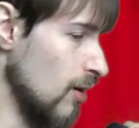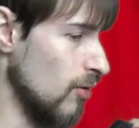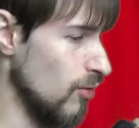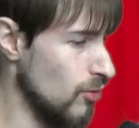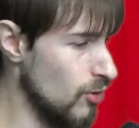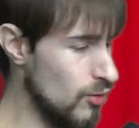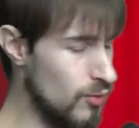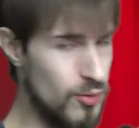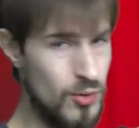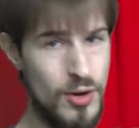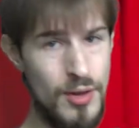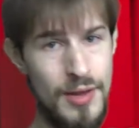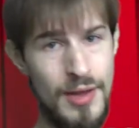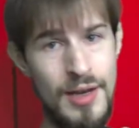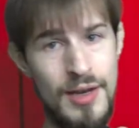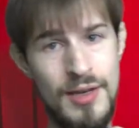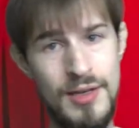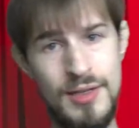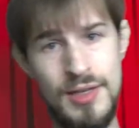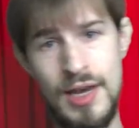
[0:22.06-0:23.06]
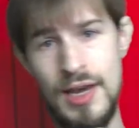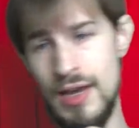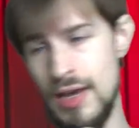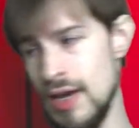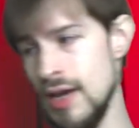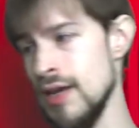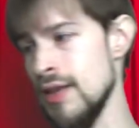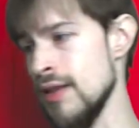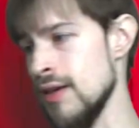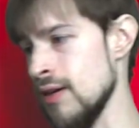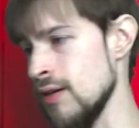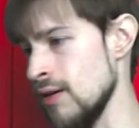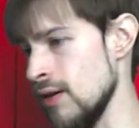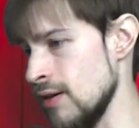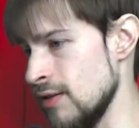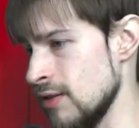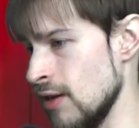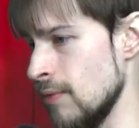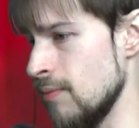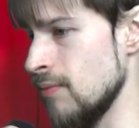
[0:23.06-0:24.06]
don't worry, they didn't take anything
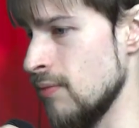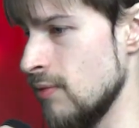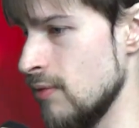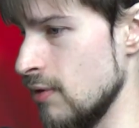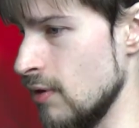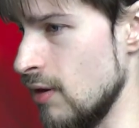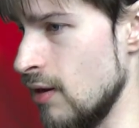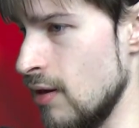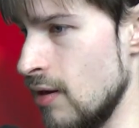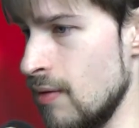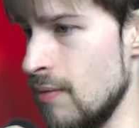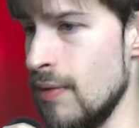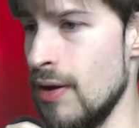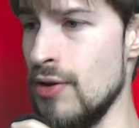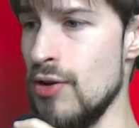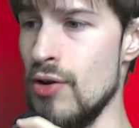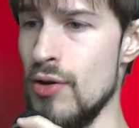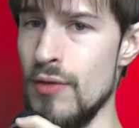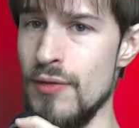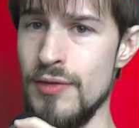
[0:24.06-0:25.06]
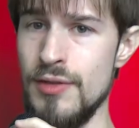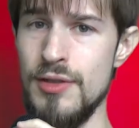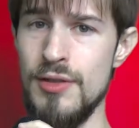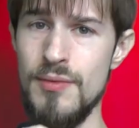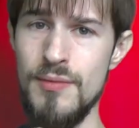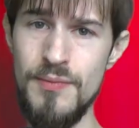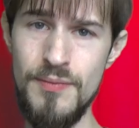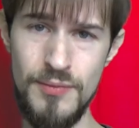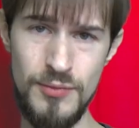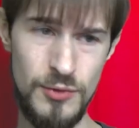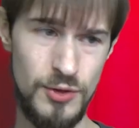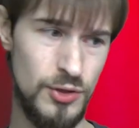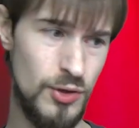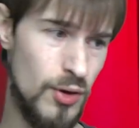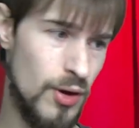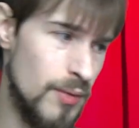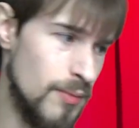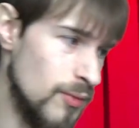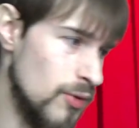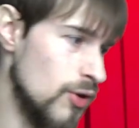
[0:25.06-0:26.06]
except, my nerves. So
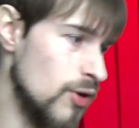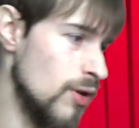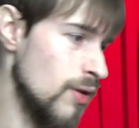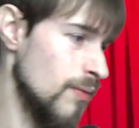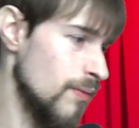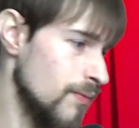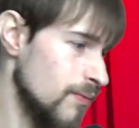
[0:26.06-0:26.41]
I'm good.